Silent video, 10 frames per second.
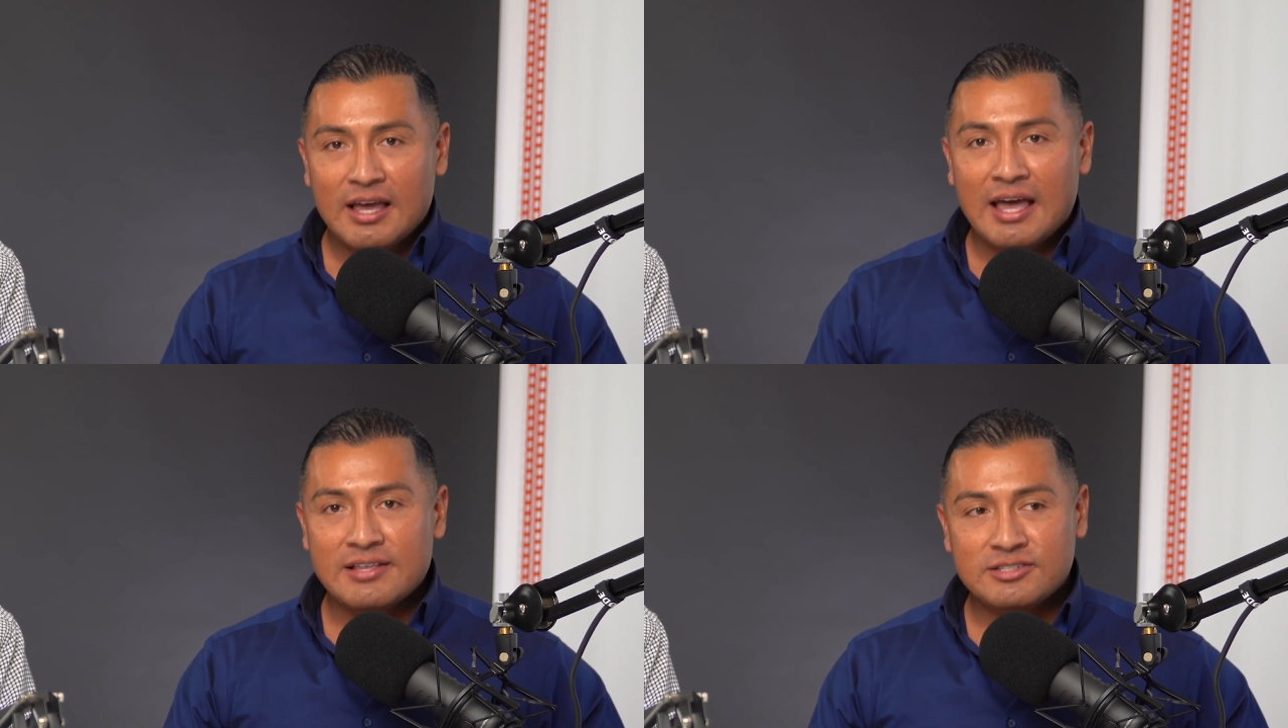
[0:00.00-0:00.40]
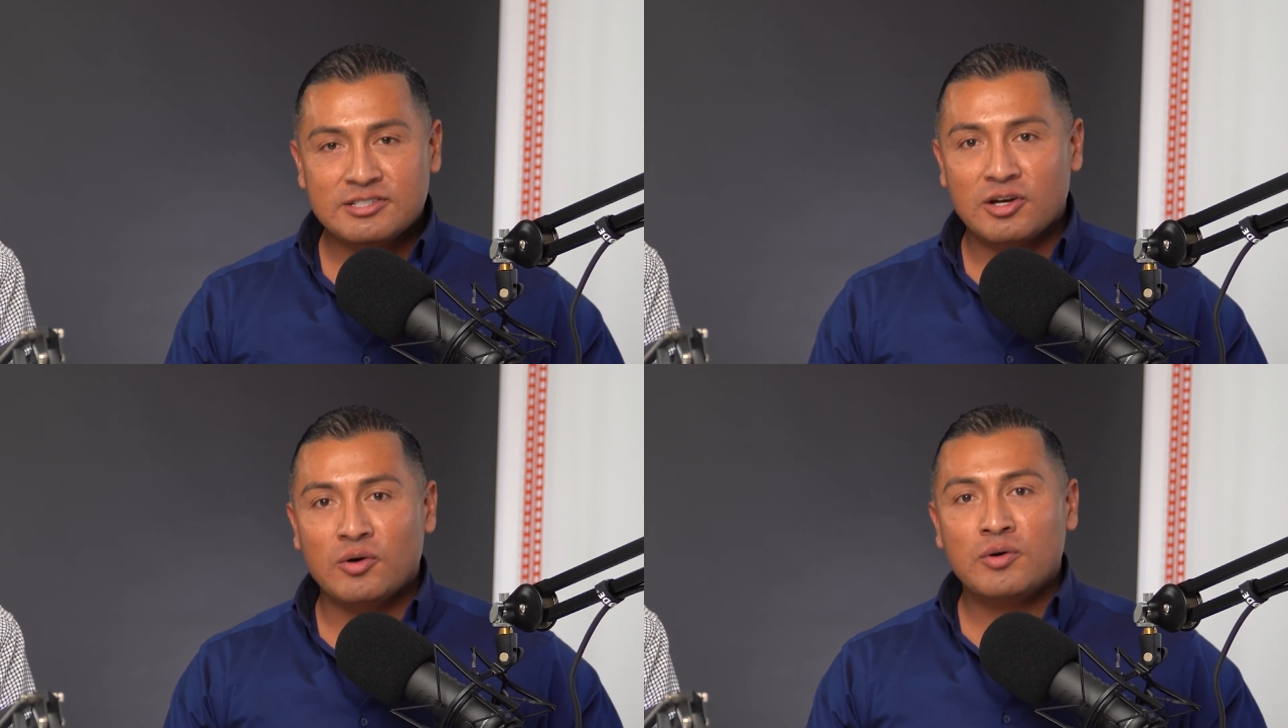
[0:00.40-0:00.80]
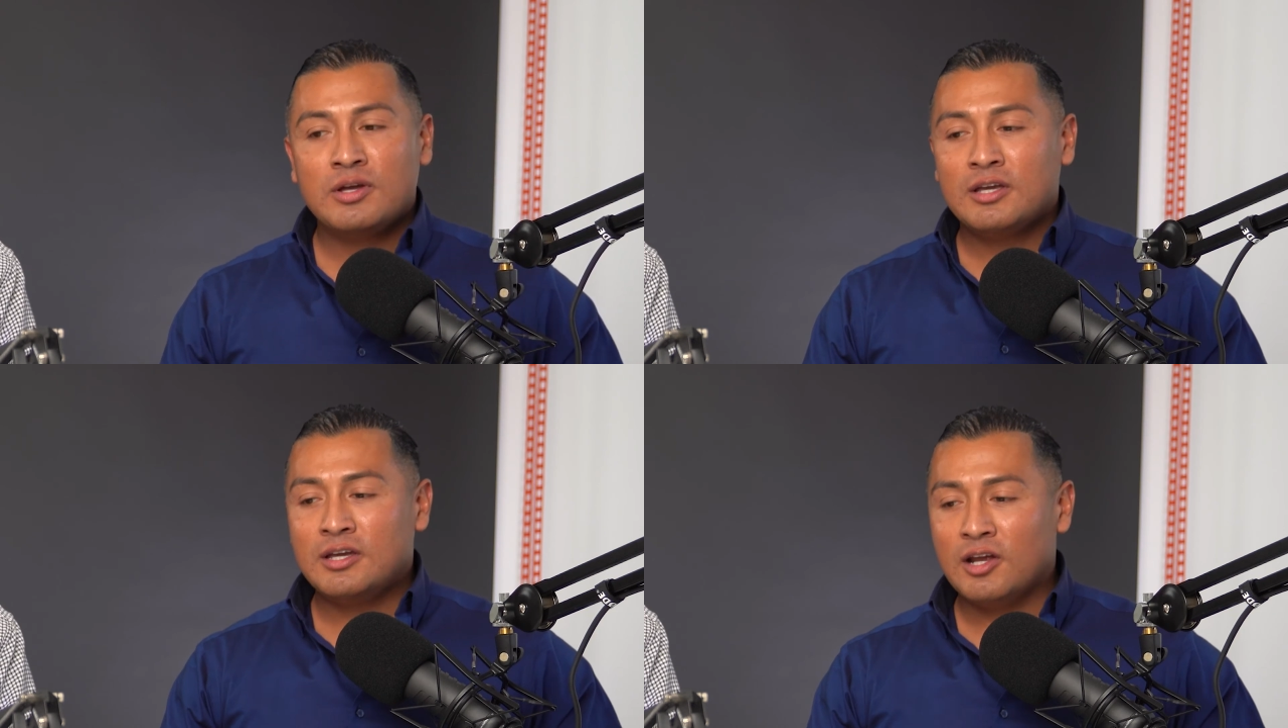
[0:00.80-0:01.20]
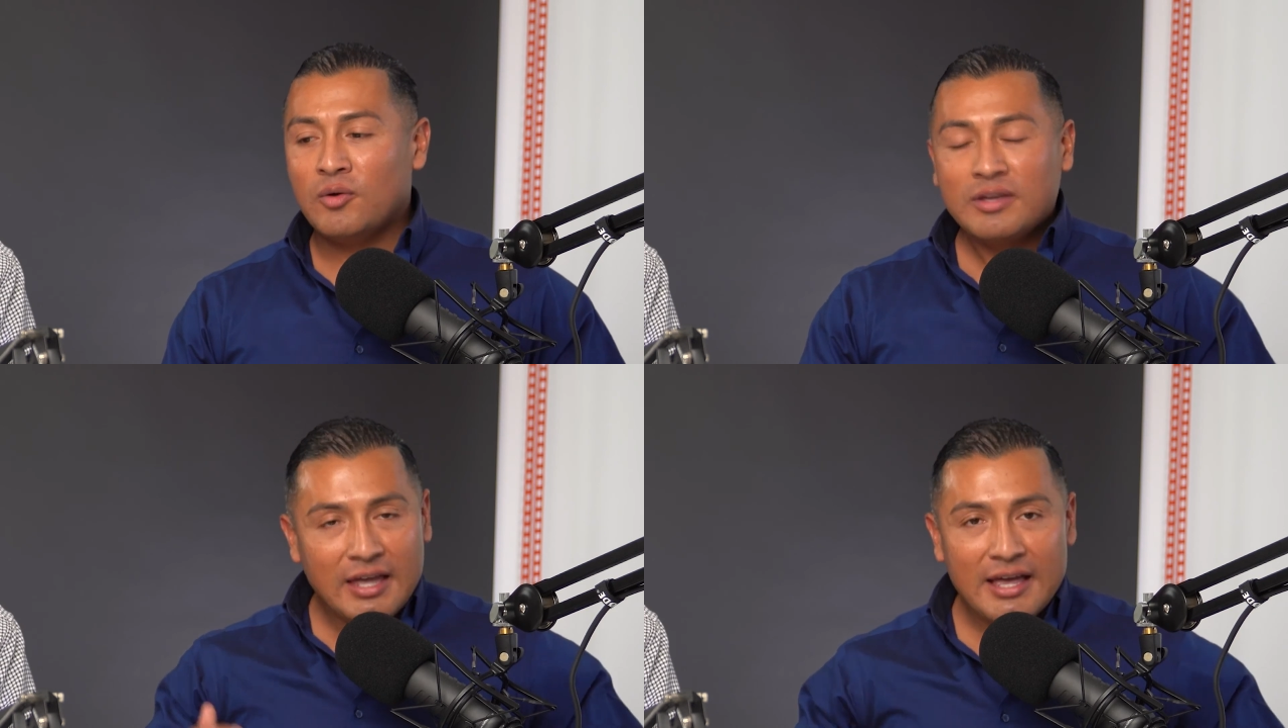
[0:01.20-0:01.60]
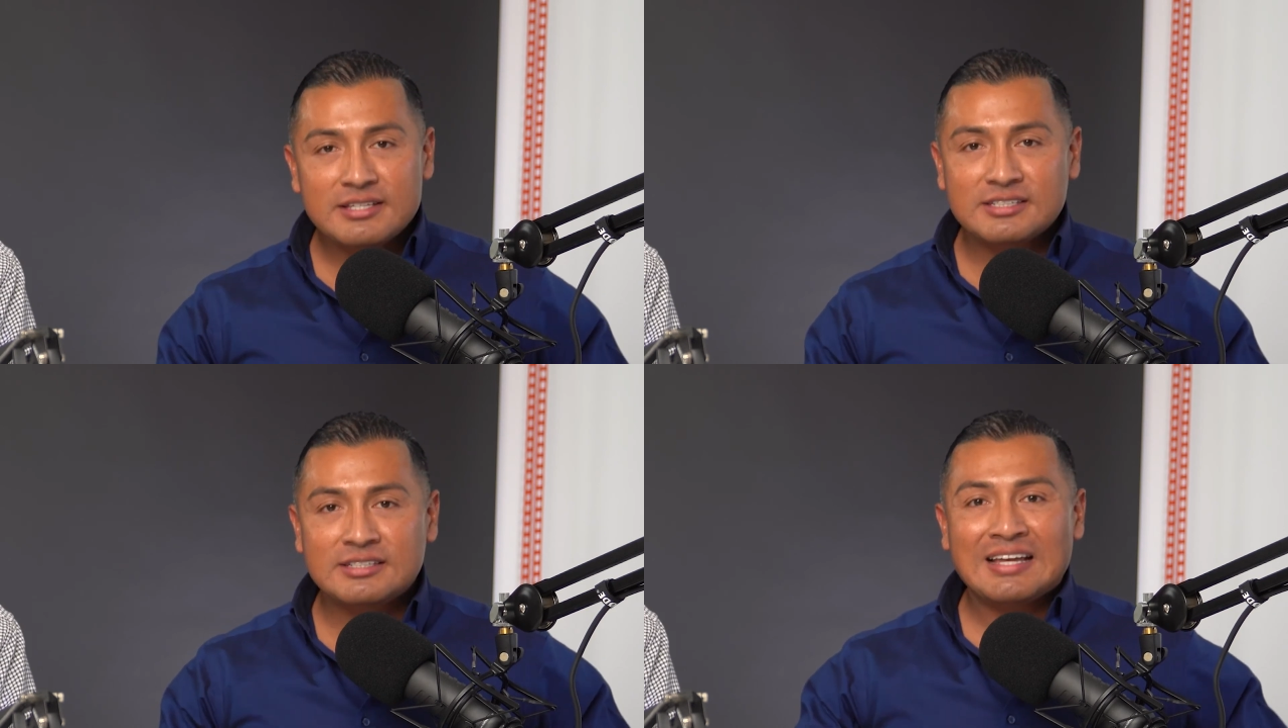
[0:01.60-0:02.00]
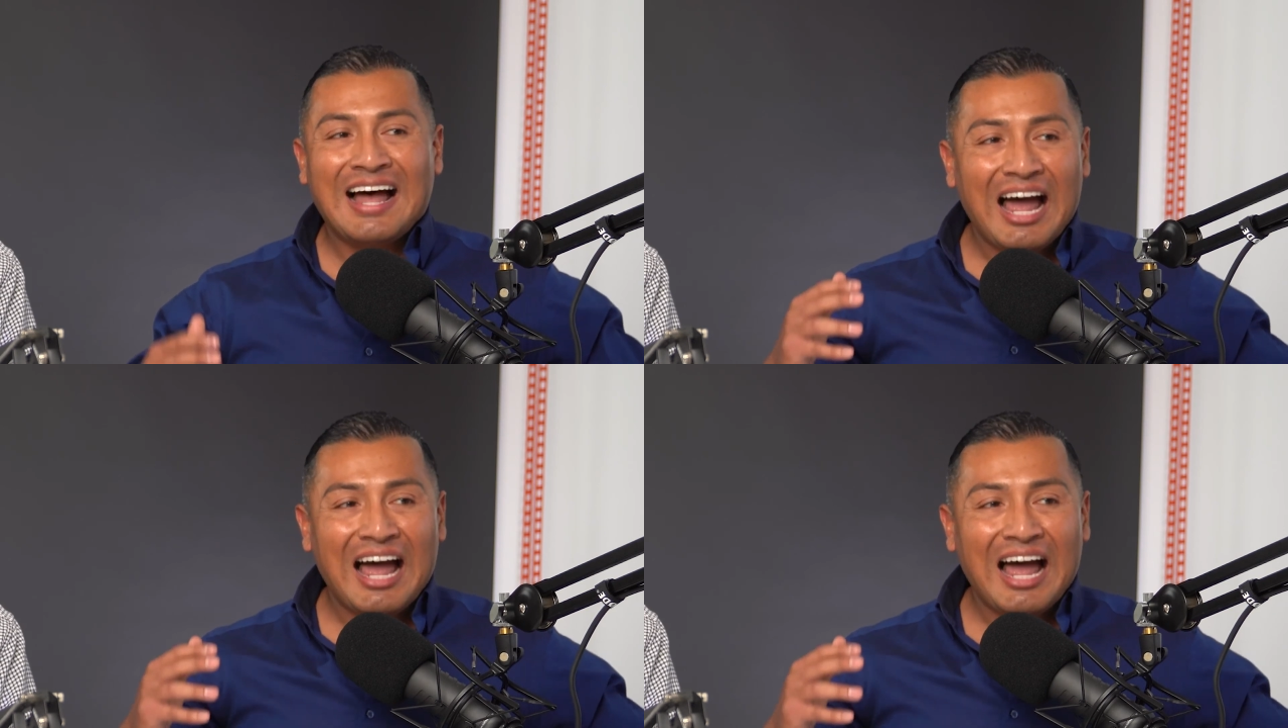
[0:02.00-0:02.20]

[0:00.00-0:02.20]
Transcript: And so, you know, yes,